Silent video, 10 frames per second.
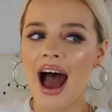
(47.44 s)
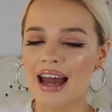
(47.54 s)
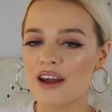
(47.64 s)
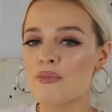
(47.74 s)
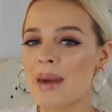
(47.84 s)

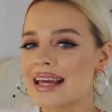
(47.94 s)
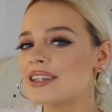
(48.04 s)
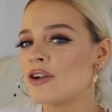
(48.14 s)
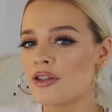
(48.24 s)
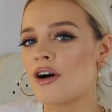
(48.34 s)
And I've made
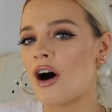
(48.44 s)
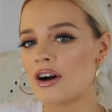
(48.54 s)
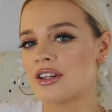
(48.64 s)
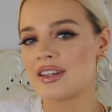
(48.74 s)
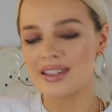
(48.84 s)
another
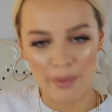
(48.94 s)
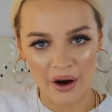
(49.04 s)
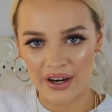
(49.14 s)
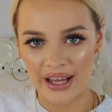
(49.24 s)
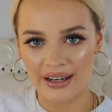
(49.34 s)
order this
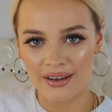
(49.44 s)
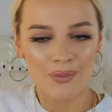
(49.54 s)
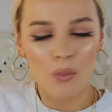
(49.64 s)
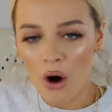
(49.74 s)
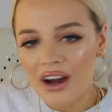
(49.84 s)
morning.
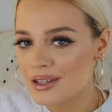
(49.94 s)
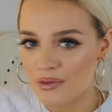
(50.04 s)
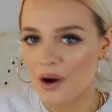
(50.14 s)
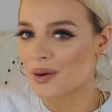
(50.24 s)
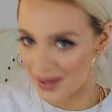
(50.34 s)
What is
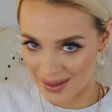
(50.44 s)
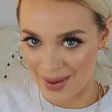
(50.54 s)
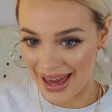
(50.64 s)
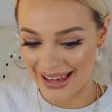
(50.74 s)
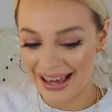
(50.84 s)
wrong with
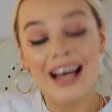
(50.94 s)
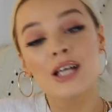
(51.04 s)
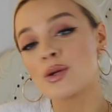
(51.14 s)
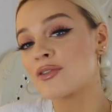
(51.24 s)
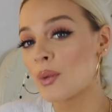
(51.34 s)
me?
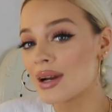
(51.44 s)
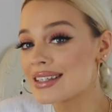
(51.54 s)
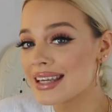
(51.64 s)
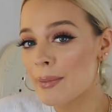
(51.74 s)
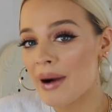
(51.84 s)
So if you want to
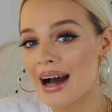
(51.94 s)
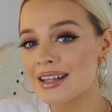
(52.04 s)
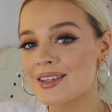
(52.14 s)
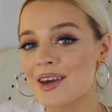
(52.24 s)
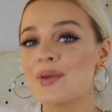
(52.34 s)
see a
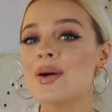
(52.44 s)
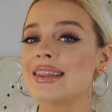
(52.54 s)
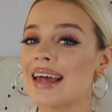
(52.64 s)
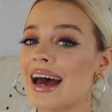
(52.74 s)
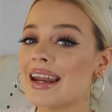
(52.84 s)
part two,
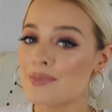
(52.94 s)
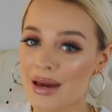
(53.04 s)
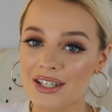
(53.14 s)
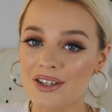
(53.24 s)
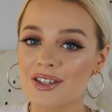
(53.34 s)
then
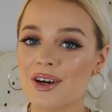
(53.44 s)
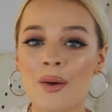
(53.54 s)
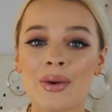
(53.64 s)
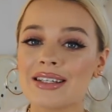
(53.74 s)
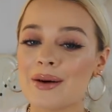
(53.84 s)
make sure to
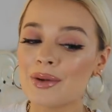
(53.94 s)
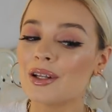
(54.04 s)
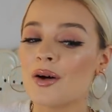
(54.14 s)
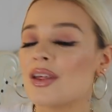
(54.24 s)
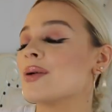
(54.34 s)
comment down
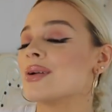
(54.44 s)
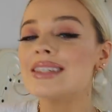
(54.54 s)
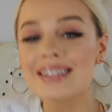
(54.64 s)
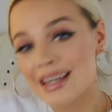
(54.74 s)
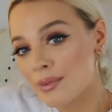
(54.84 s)
below that you want
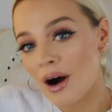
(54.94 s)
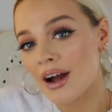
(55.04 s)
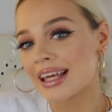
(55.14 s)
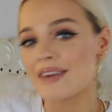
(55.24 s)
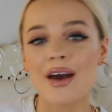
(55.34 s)
to see
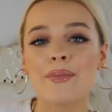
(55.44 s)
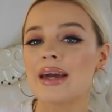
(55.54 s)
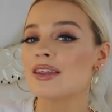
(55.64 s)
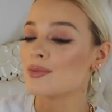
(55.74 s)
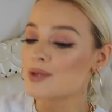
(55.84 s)
one. Give it a
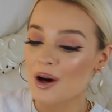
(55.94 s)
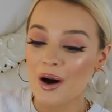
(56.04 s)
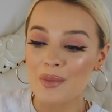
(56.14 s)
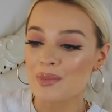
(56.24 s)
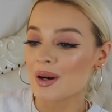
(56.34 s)
big thumbs
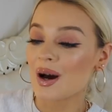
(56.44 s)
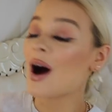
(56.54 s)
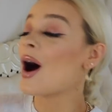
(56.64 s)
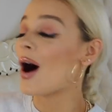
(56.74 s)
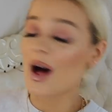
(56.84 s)
up.
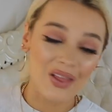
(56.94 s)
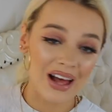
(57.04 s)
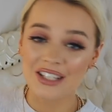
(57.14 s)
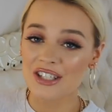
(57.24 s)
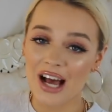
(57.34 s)
All
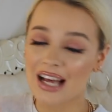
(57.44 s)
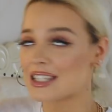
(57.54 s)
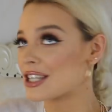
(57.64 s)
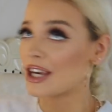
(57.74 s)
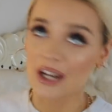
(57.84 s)
that
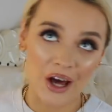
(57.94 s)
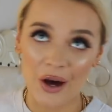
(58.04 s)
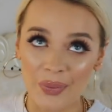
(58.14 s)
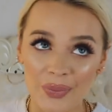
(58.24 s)
jazz, you know.